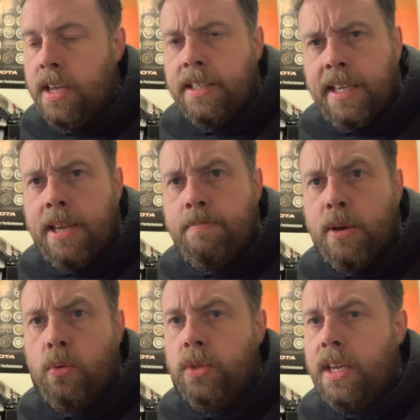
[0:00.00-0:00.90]
team
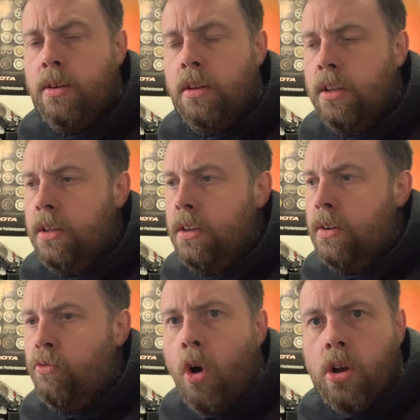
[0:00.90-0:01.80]
building,
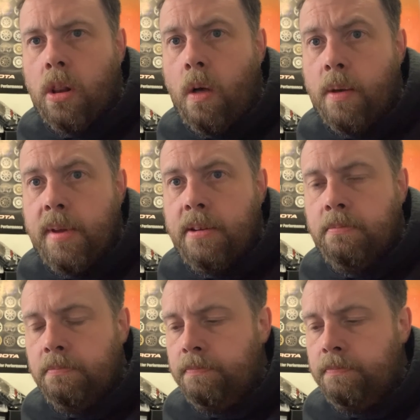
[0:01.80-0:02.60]
rock climbing.